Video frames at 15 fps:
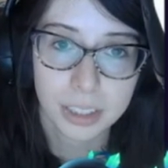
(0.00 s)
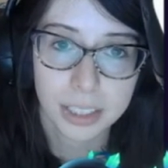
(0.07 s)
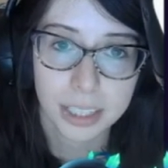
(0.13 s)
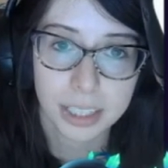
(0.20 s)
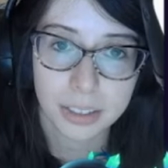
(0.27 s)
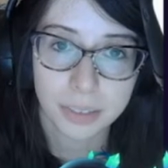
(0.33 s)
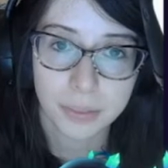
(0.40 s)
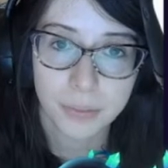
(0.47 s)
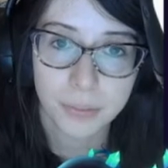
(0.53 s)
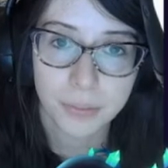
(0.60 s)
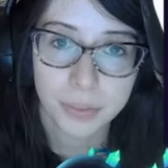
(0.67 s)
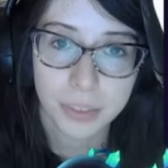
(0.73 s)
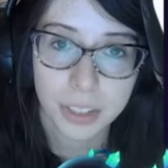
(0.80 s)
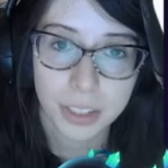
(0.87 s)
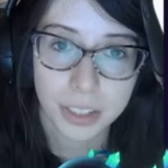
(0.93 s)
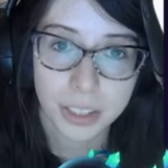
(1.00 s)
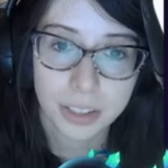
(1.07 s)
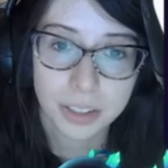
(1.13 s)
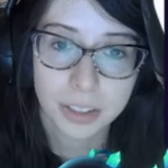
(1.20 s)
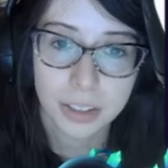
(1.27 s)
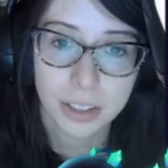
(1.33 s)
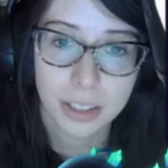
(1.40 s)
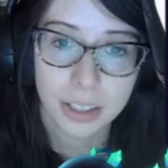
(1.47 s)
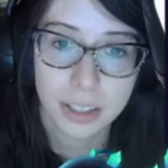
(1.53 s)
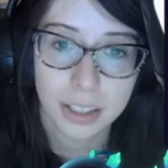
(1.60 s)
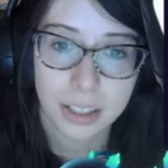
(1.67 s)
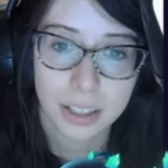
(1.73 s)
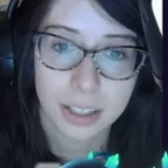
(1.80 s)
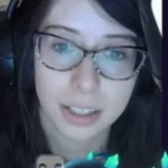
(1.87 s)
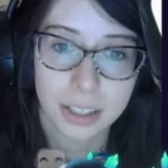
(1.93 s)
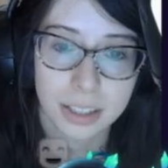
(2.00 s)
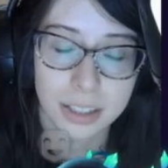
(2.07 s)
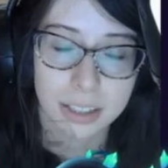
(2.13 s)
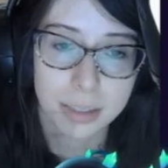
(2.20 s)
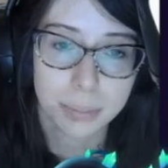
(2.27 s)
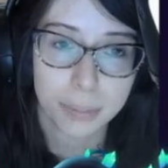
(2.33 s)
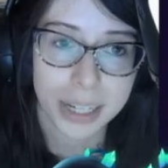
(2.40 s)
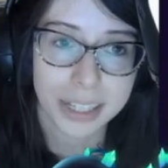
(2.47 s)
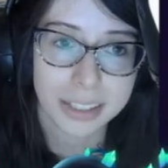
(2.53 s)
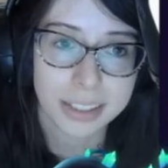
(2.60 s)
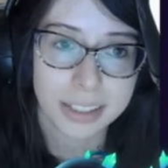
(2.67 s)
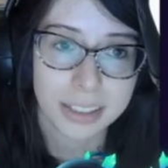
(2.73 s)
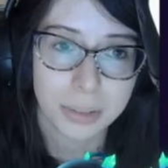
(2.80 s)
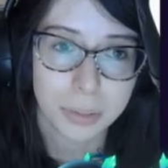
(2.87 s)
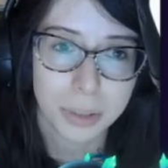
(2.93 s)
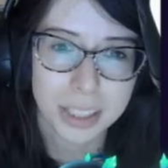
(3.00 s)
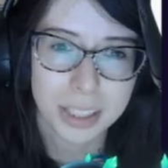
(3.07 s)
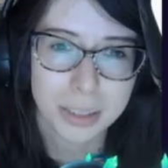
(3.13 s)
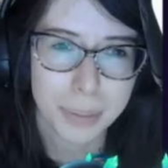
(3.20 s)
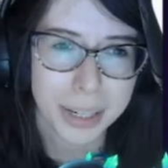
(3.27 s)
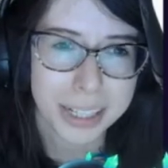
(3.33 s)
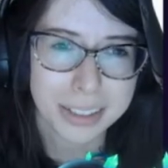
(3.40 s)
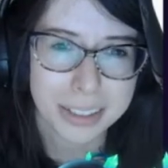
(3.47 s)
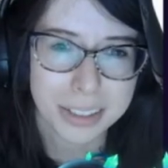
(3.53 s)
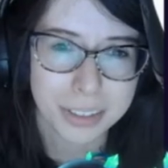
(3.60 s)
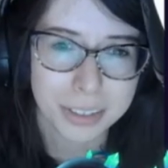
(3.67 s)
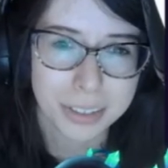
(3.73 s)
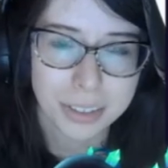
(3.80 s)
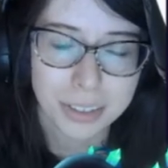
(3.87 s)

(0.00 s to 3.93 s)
Okay, good. Spite. What does Spite do?